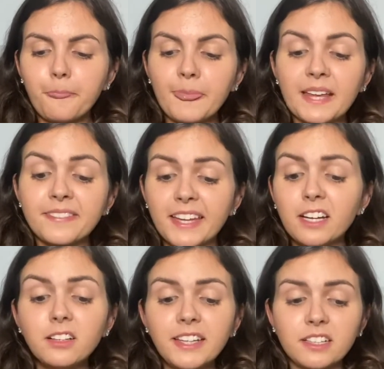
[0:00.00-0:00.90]

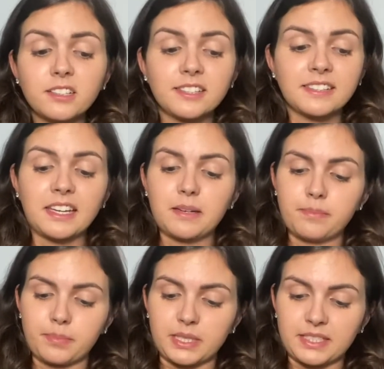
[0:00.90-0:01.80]
they're the same,
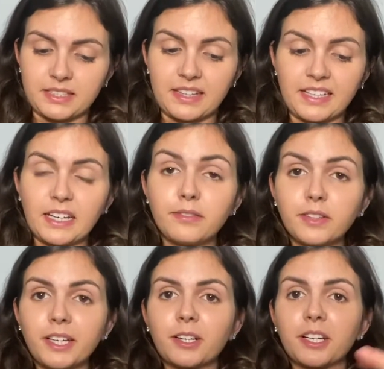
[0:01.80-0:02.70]
but they
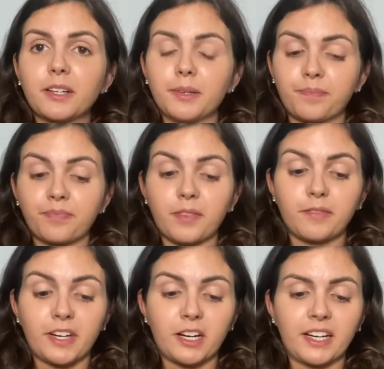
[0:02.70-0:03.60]
definitely are gonna
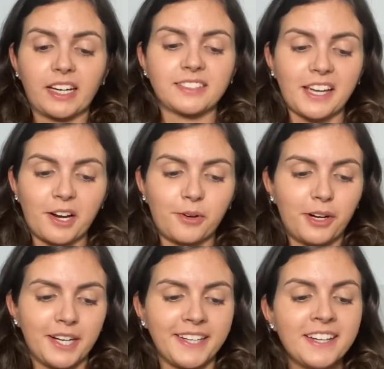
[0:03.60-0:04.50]
vary as I go
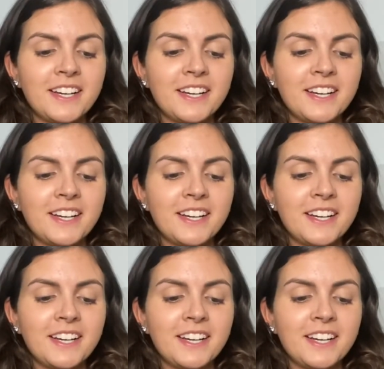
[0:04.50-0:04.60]
on.